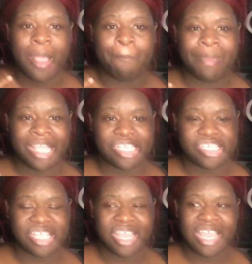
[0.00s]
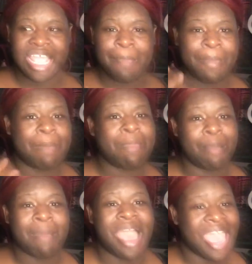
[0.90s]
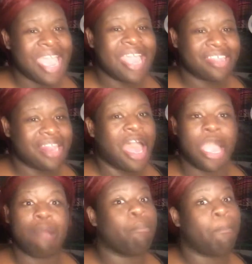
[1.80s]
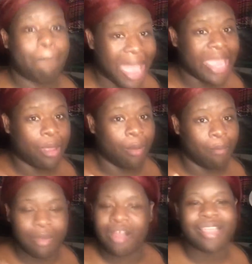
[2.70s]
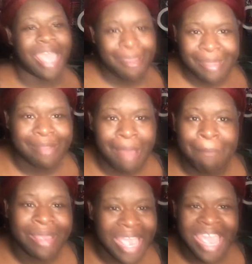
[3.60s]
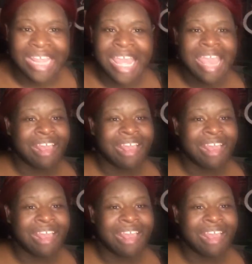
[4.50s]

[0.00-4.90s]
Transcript: Bitch, he picked me on my ass like, bam. Okay, bitch, my big ass.